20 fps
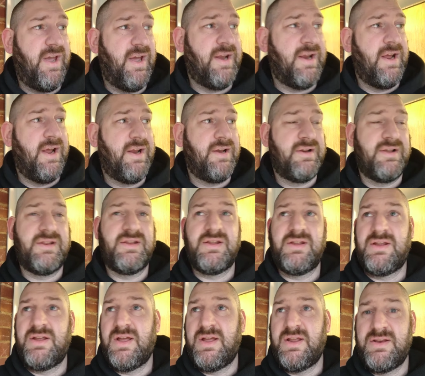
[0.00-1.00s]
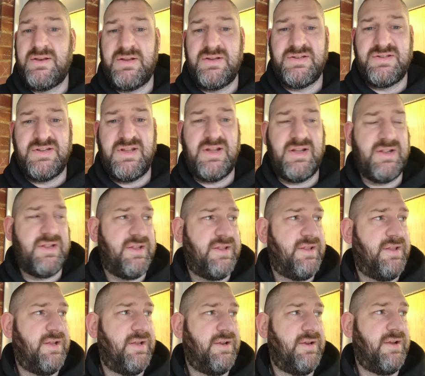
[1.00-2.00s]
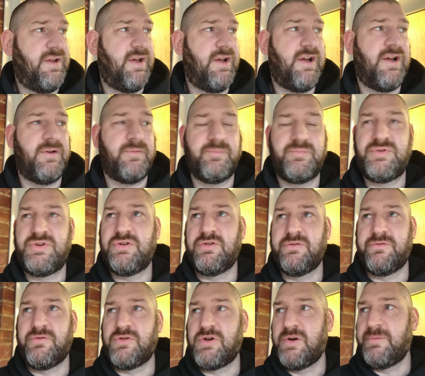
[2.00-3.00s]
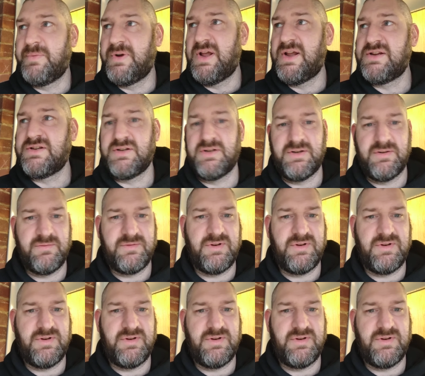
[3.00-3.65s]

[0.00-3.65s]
And then in the sixth, beautiful combination.